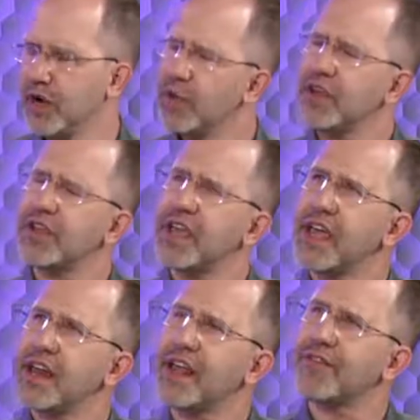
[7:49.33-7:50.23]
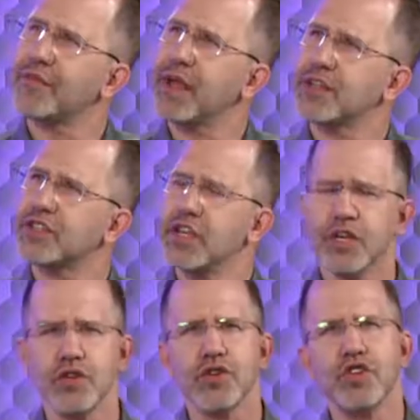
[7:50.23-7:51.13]
Well, you can have pets.
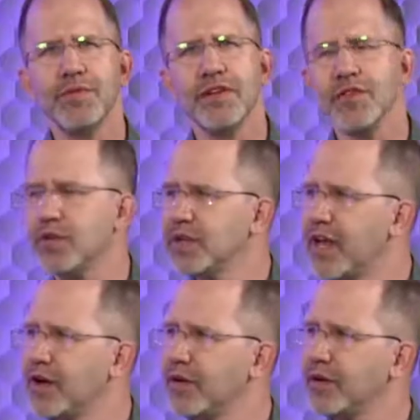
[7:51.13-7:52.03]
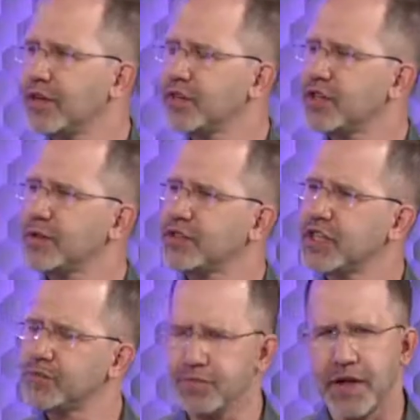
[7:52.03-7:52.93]
Should you be able to allow Chibo
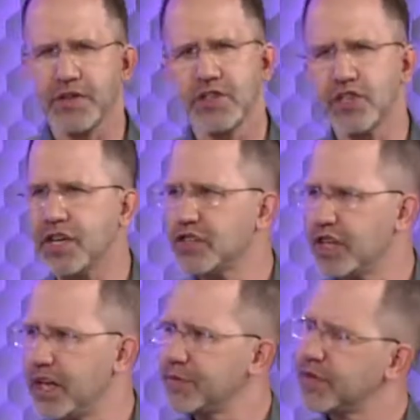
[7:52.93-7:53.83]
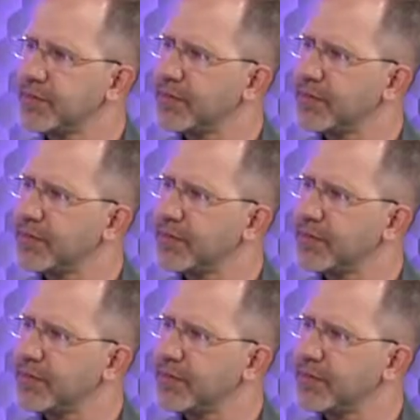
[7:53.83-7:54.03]
Chi? Pets can change names.